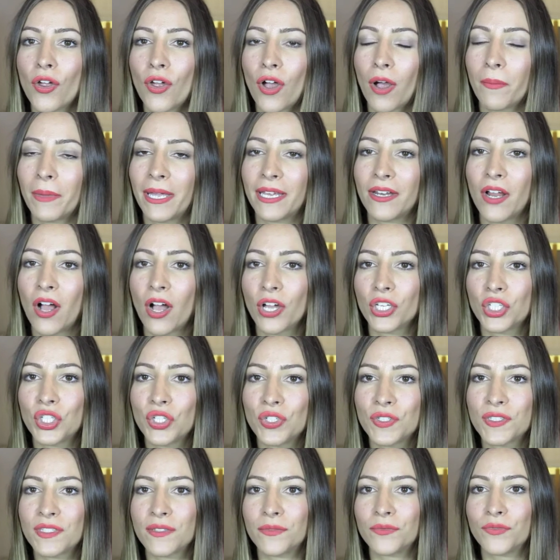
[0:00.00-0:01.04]
I mean, I
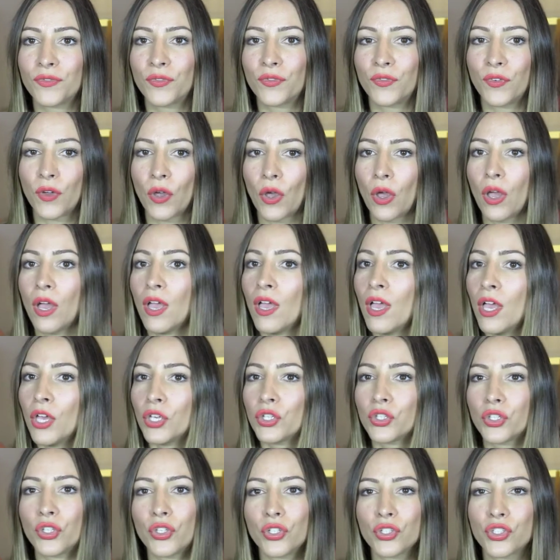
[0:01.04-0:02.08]
use them for
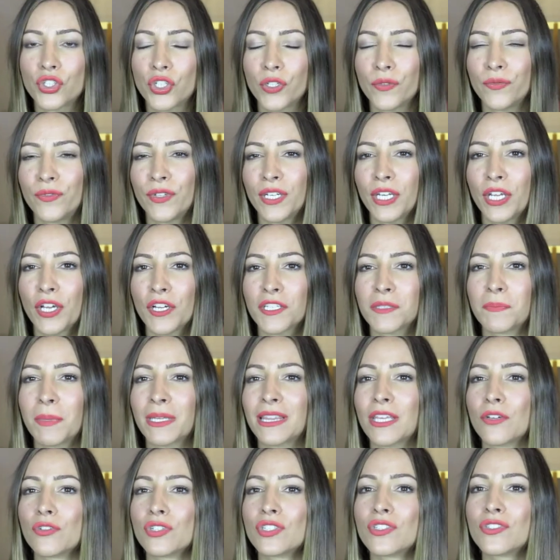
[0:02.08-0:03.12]
YouTube videos, but
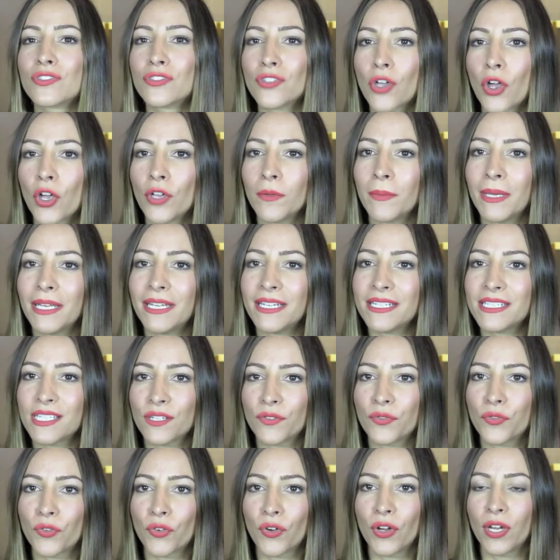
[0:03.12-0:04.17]
there are so many
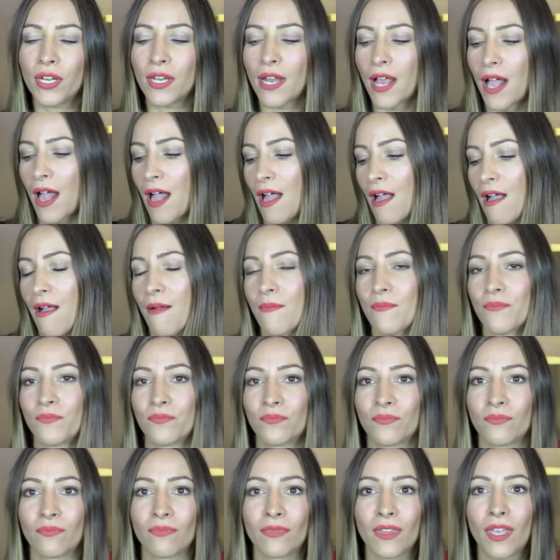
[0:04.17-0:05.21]
different
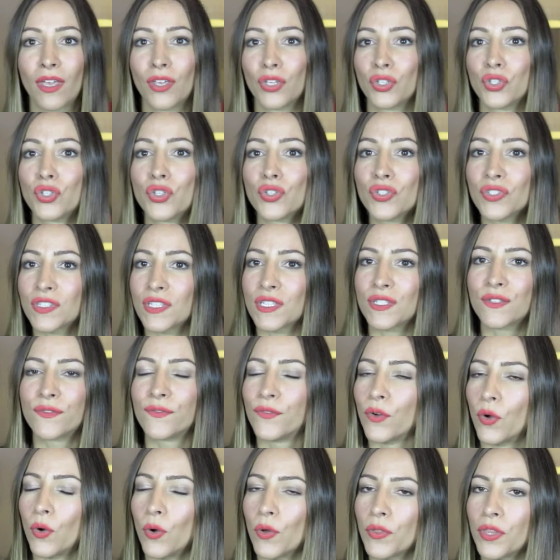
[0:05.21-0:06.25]
um, uses
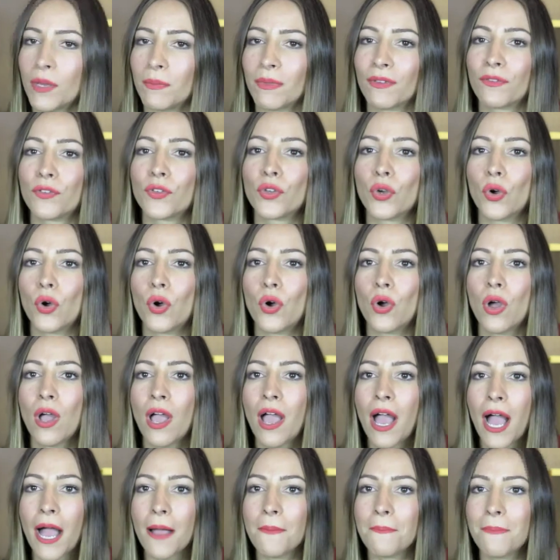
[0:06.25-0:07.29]
for them. If you're
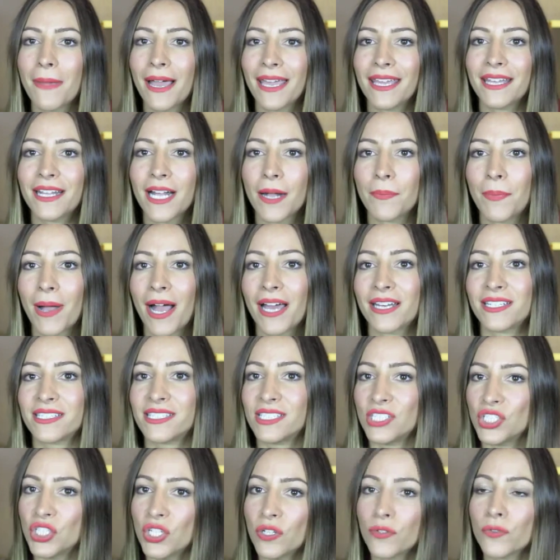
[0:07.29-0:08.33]
a makeup artist
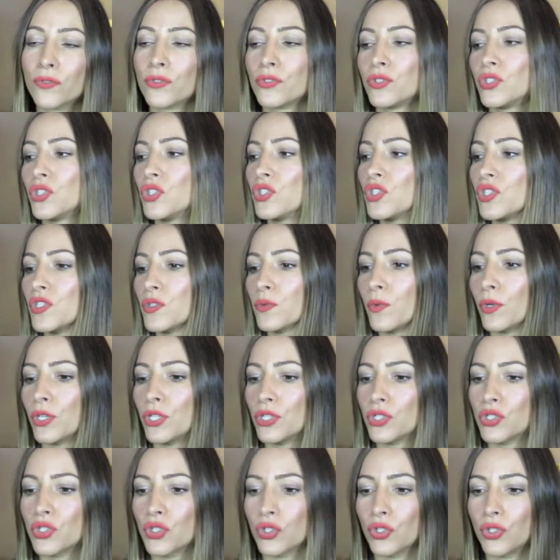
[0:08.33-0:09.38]
in general and you just
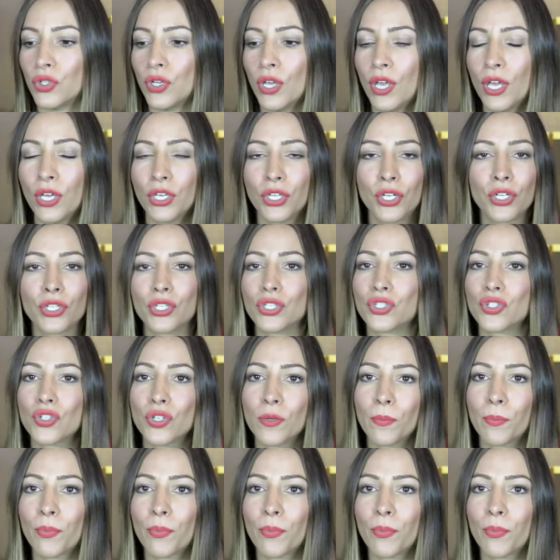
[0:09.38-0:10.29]
wanna do, you know, you do your